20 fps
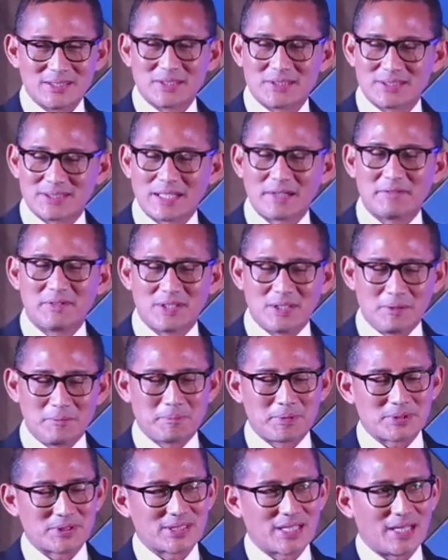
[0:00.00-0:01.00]
is
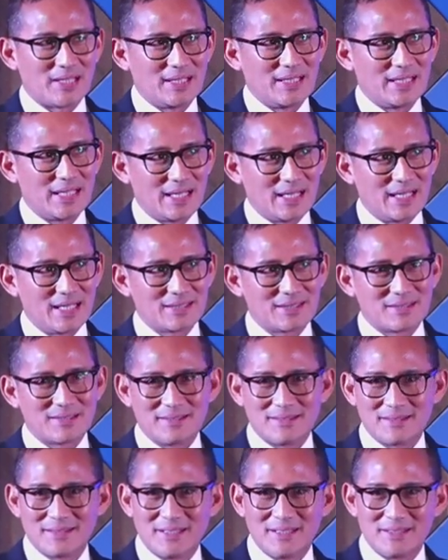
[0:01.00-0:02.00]
70%
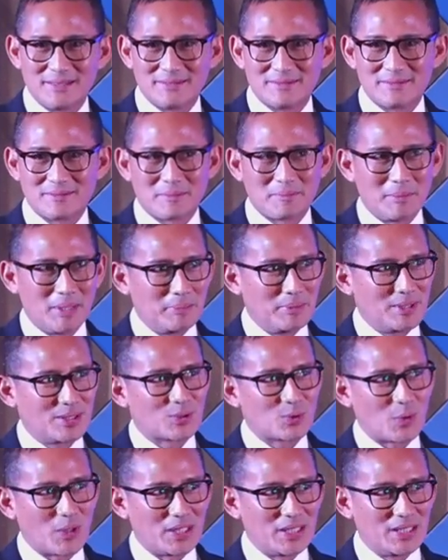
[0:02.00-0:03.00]
debt and maybe
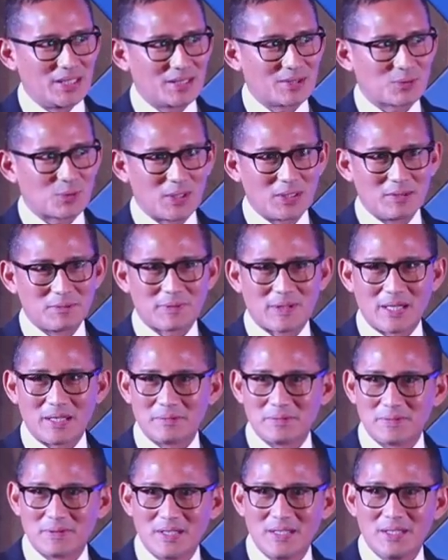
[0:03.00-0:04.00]
20, 25%
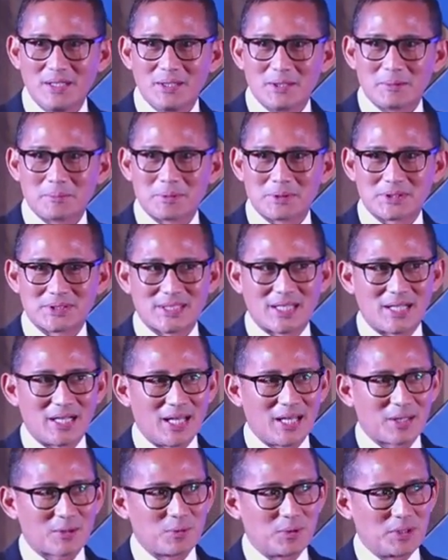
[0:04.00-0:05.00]

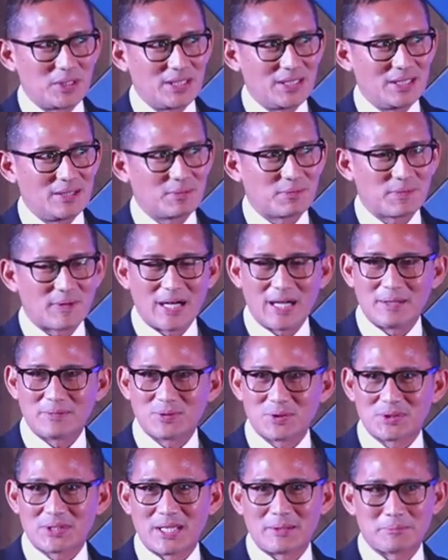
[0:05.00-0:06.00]
equity, 5
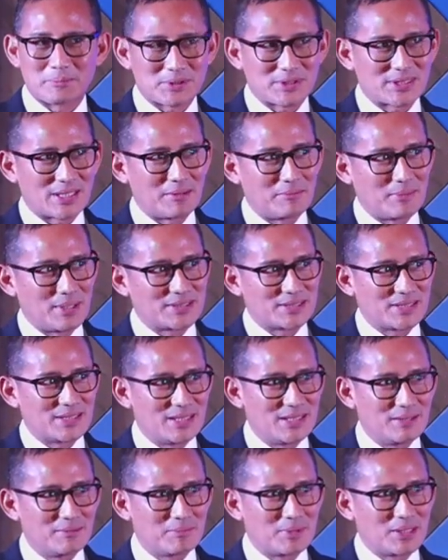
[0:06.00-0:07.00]
to 10%
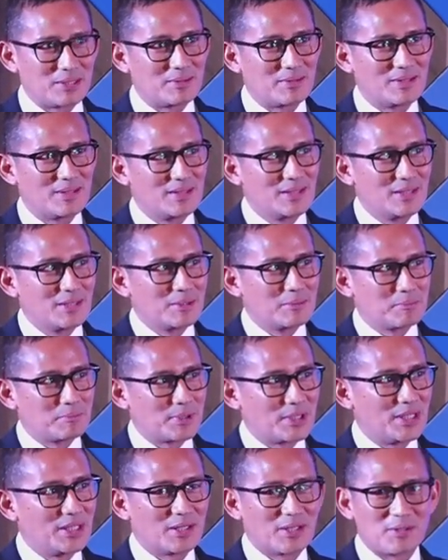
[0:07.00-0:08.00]
mezzanine. But
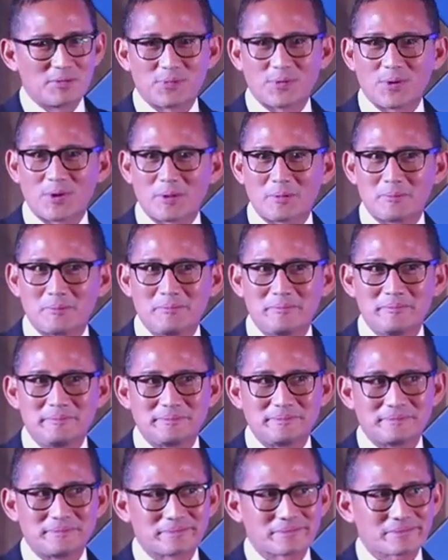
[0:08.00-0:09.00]
pre reform
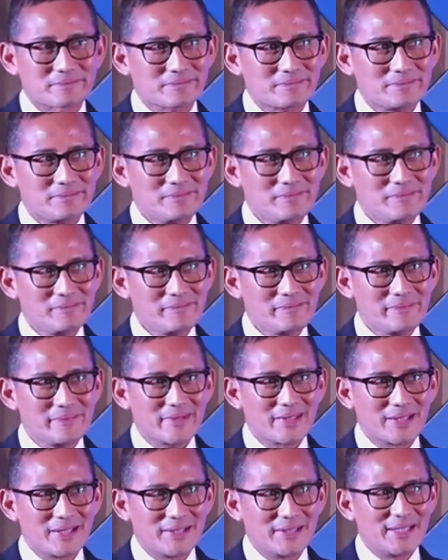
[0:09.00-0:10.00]

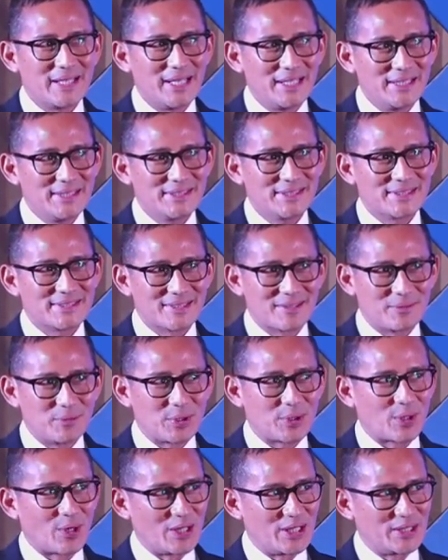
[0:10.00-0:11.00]
days, we
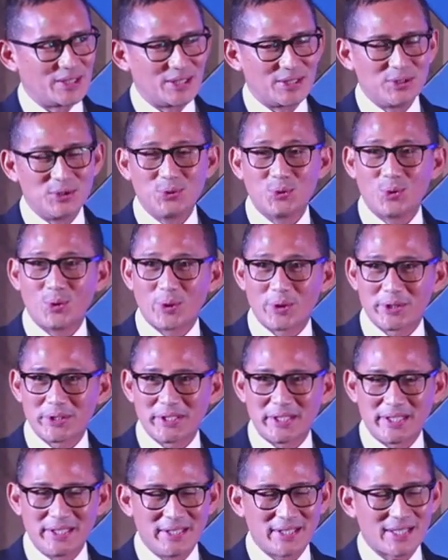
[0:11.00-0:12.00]
call it the new
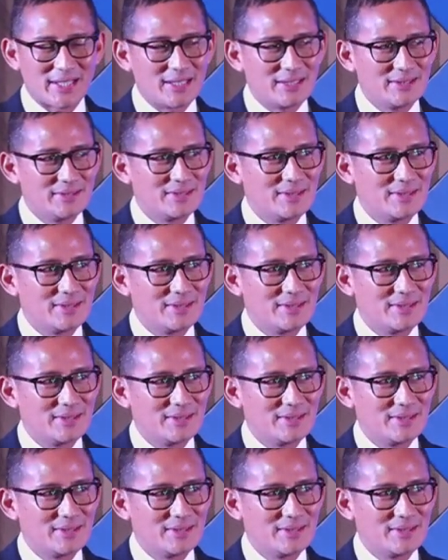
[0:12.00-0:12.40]
order era